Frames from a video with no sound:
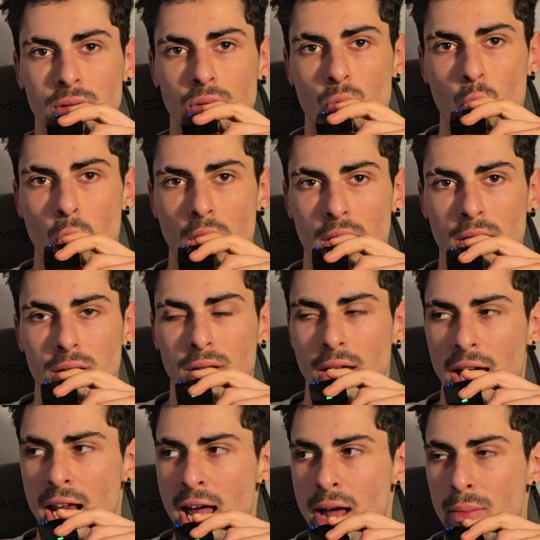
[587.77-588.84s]
when
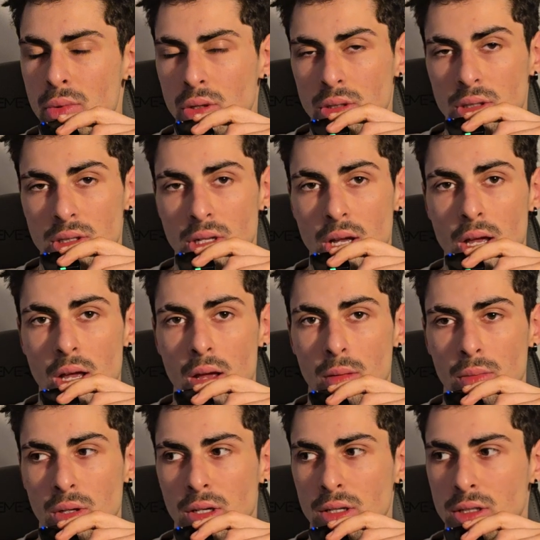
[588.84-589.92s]
that happens,
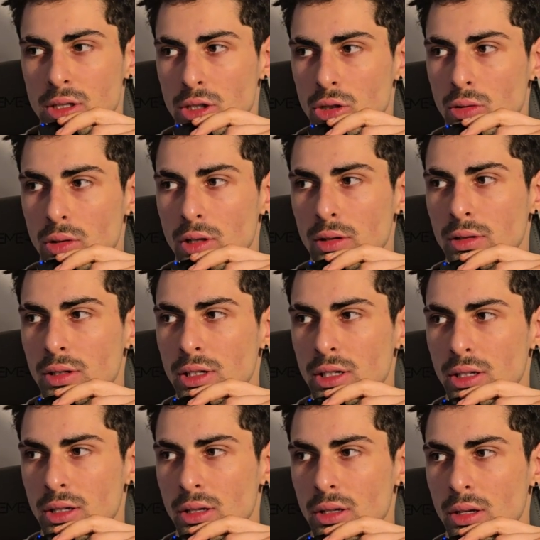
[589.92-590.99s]
because you're
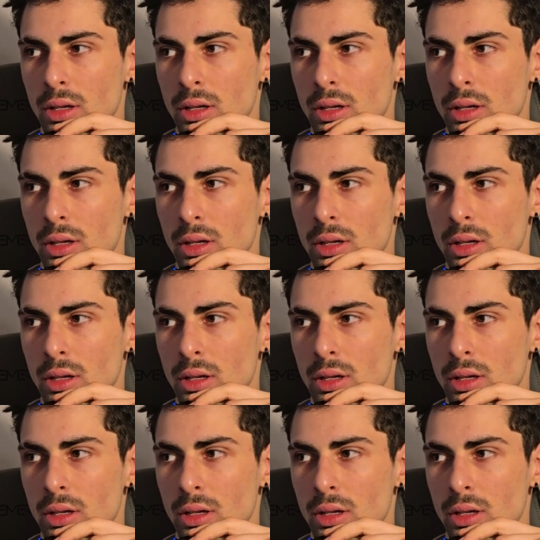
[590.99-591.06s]
literally